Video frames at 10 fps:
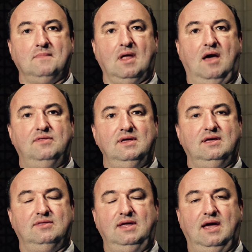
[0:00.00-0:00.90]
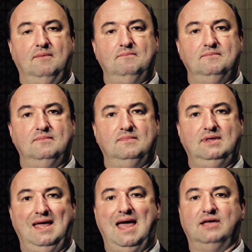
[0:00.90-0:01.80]
I think the
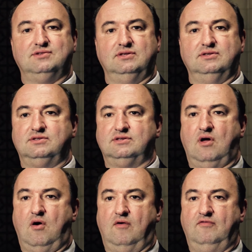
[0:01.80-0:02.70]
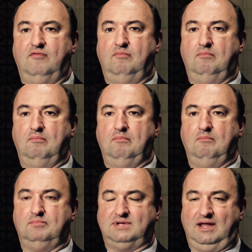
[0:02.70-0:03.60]
essence of
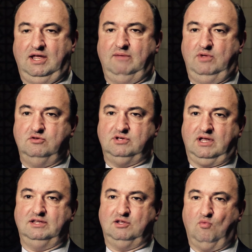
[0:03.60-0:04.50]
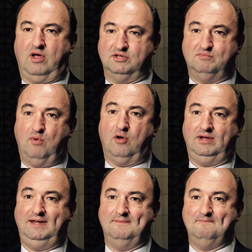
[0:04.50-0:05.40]
taking music into one's
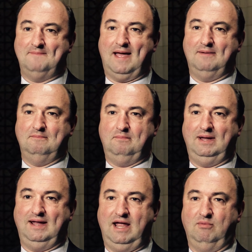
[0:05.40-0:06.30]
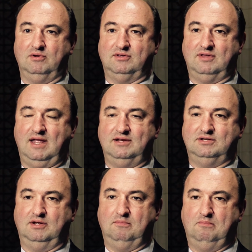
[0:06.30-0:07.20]
body and being able to then
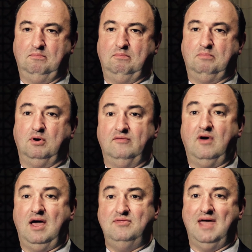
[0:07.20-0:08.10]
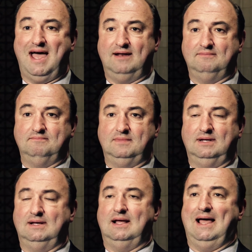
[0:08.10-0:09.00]
to provide that
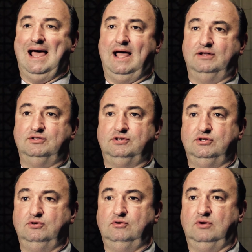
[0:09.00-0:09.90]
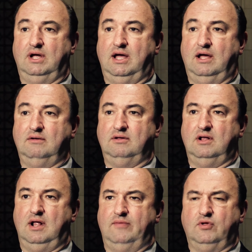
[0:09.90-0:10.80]
and to
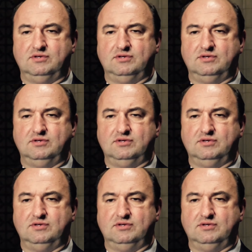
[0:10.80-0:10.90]
not